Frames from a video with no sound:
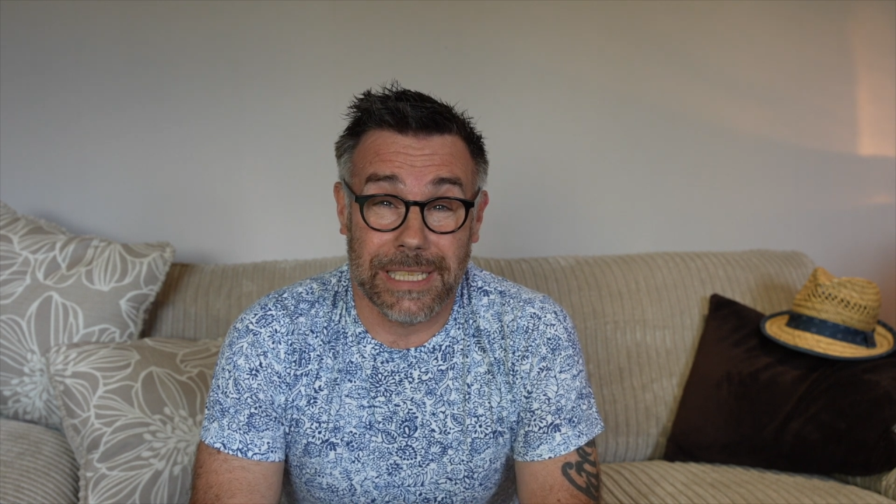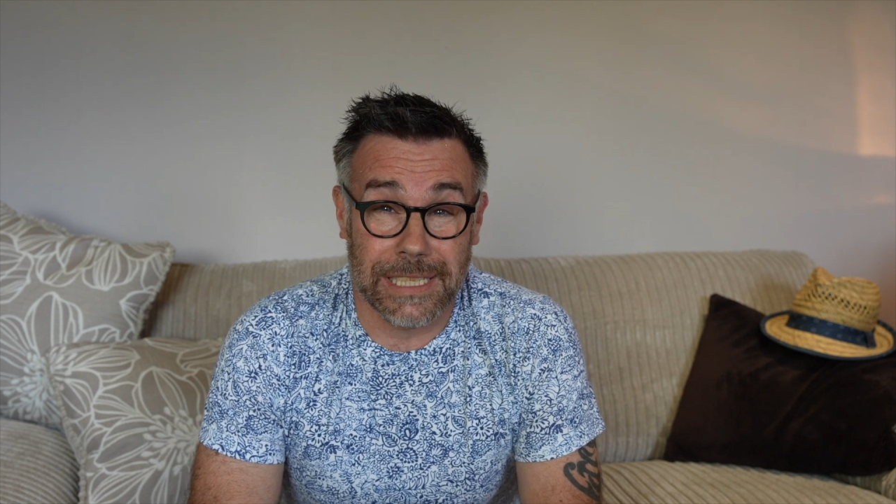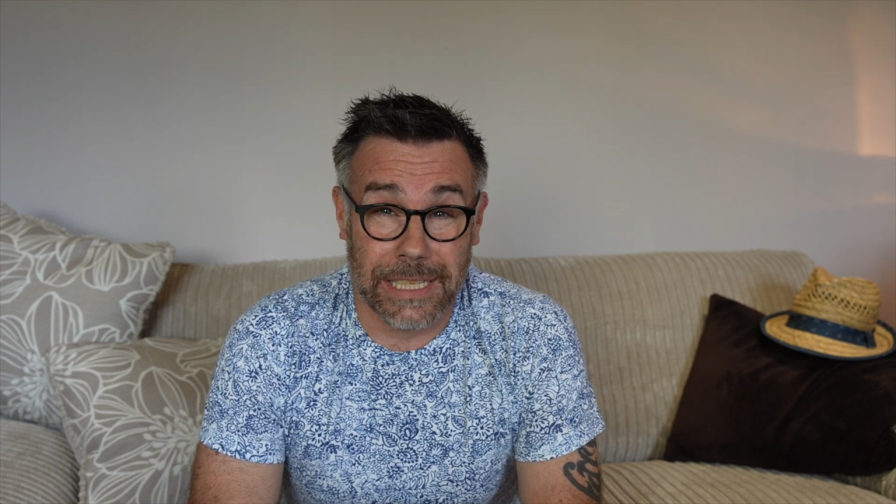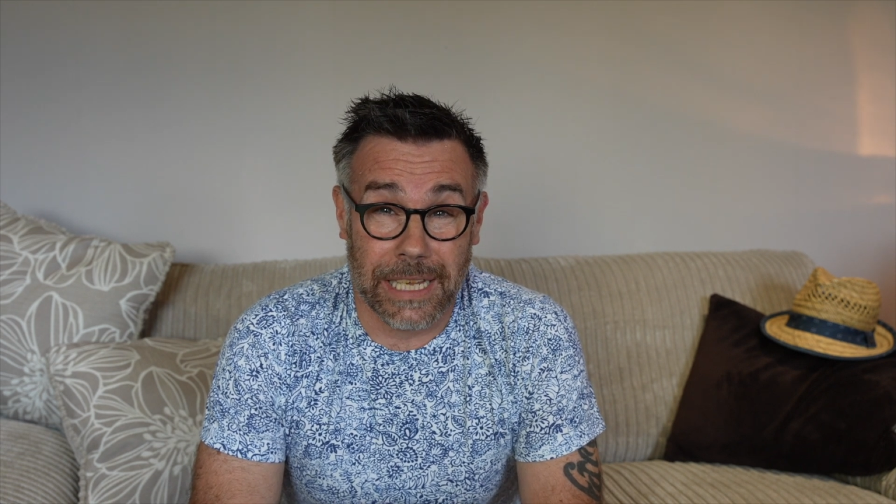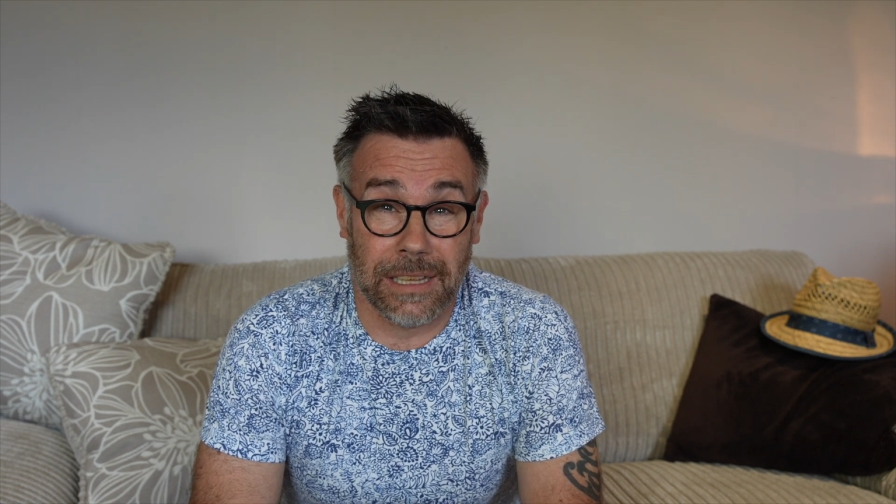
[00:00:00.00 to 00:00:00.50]

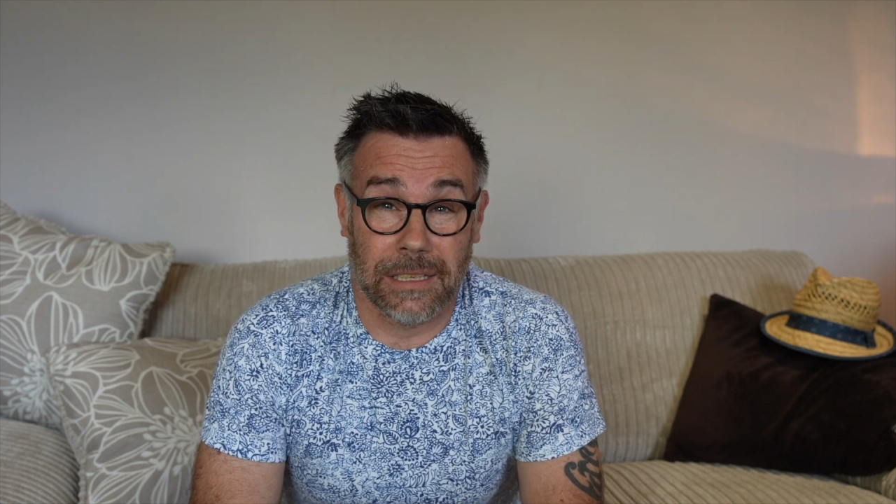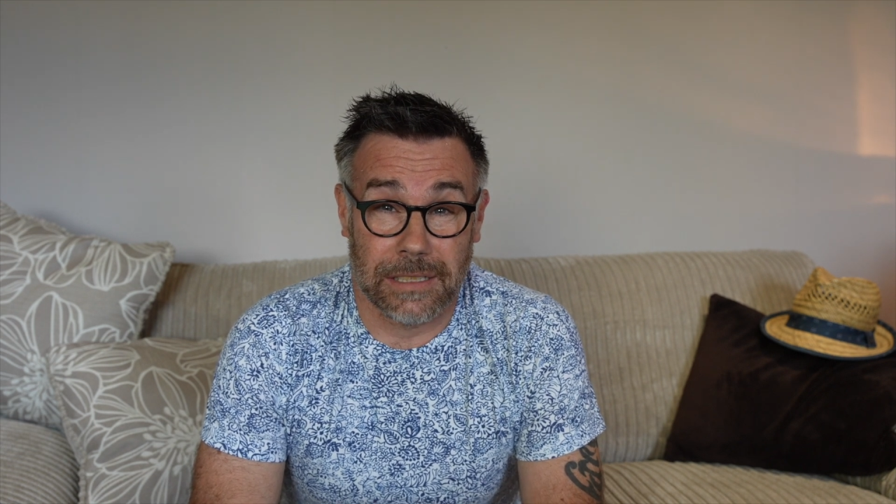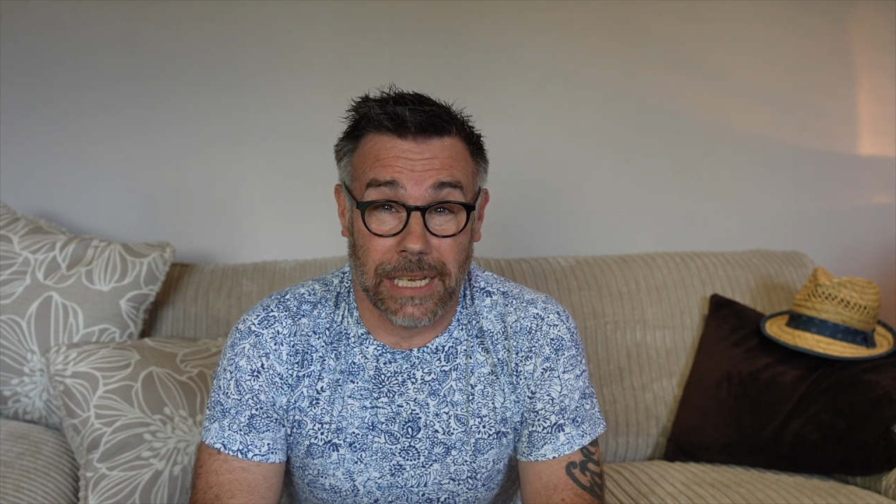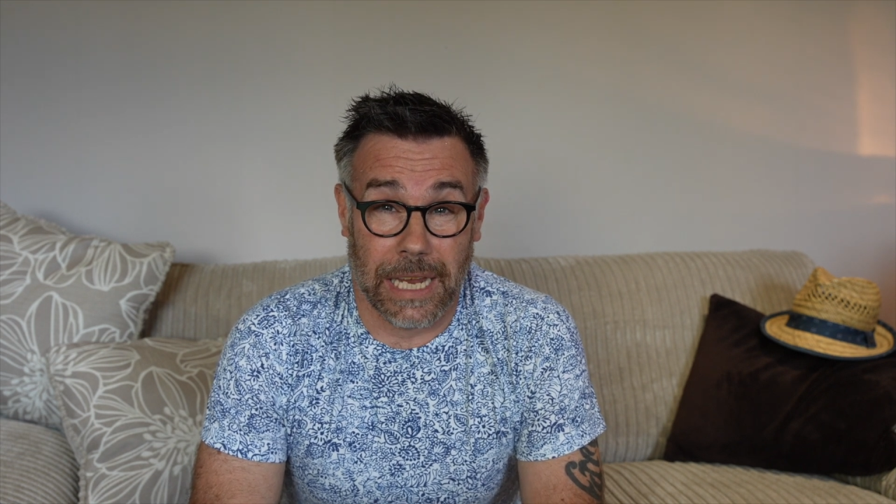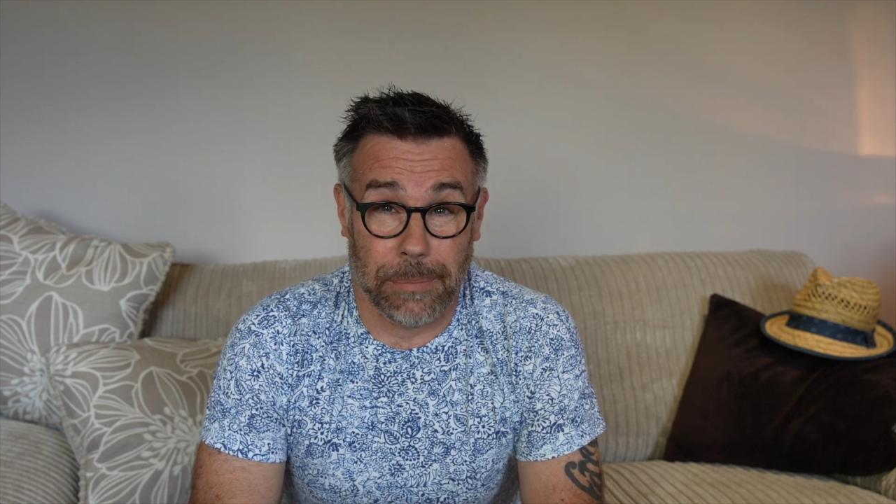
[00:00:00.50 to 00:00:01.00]
skill
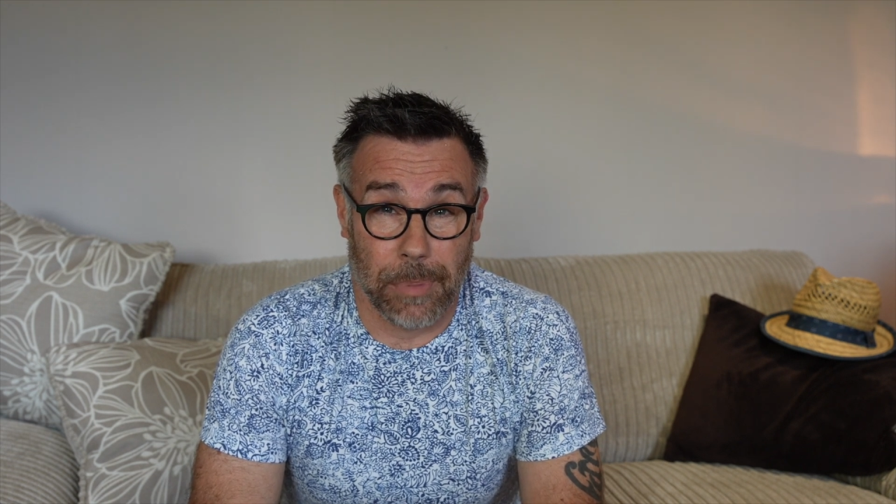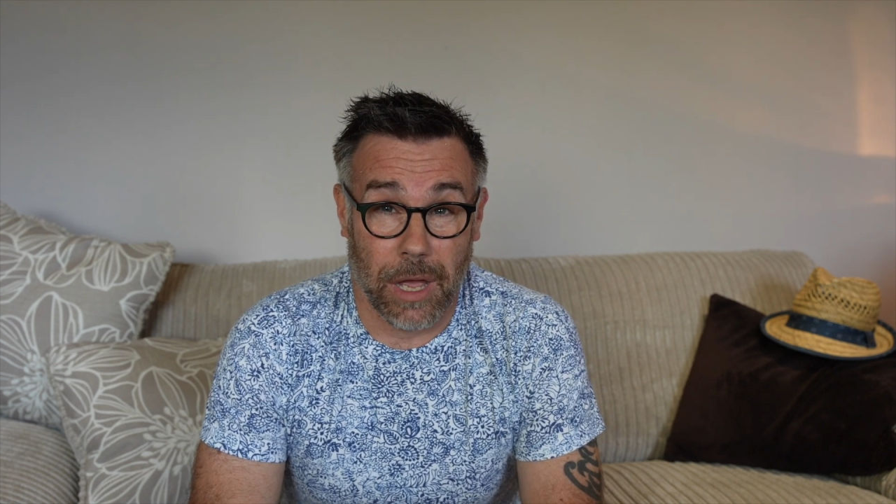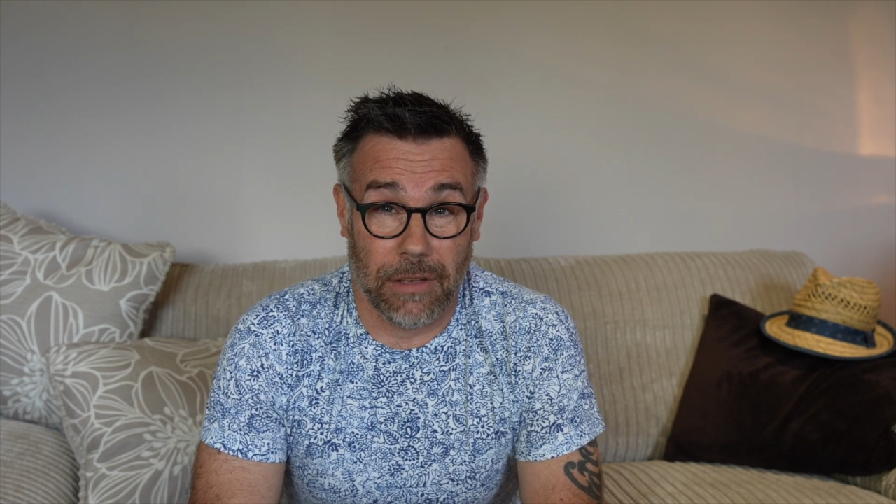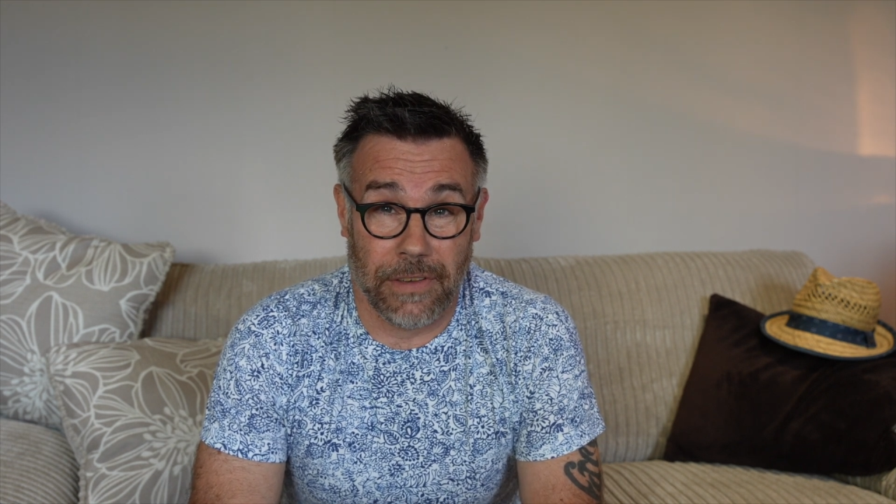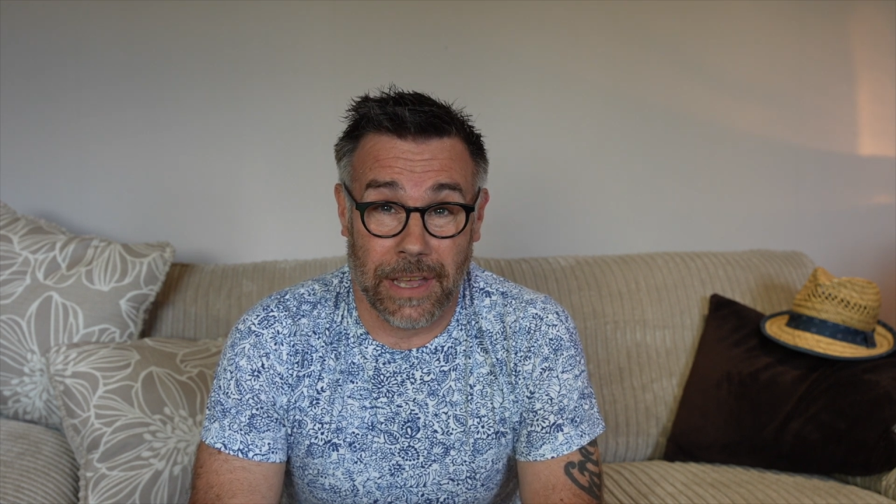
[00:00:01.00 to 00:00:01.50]
to get it
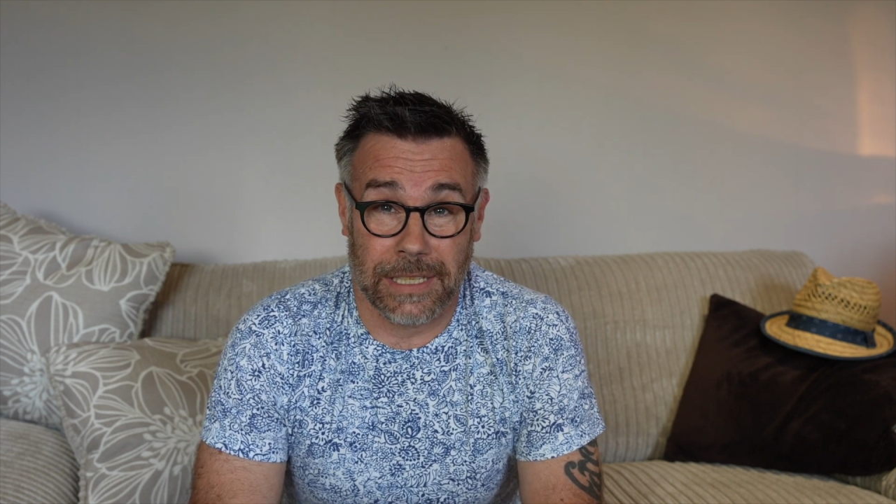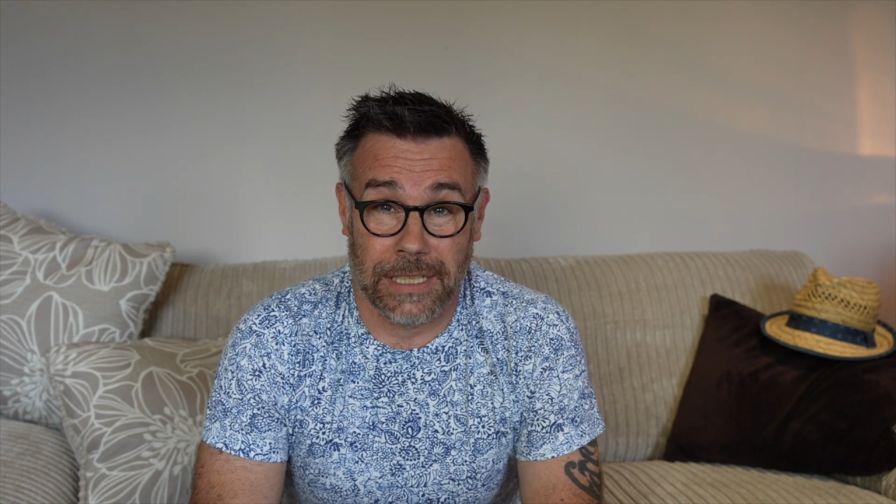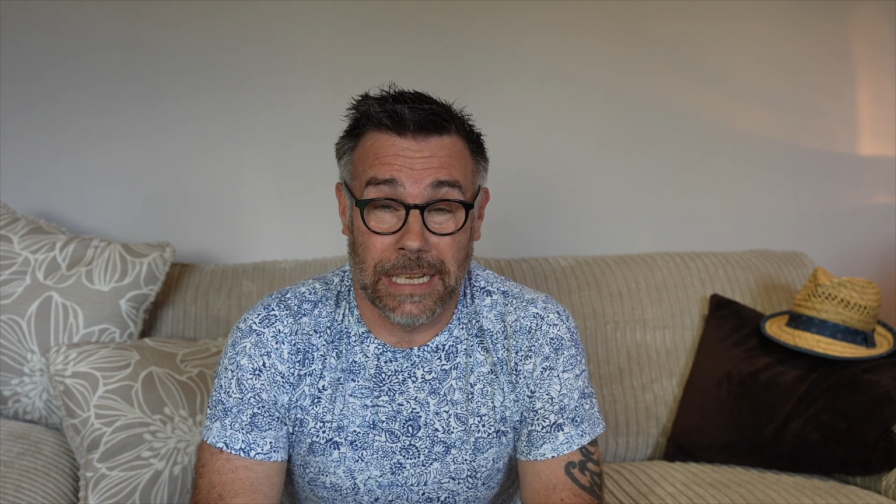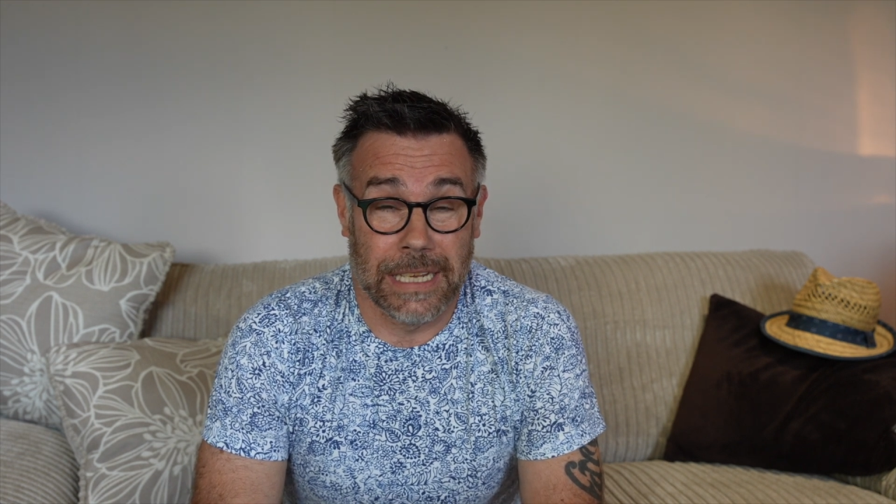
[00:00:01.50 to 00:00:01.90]
perfect.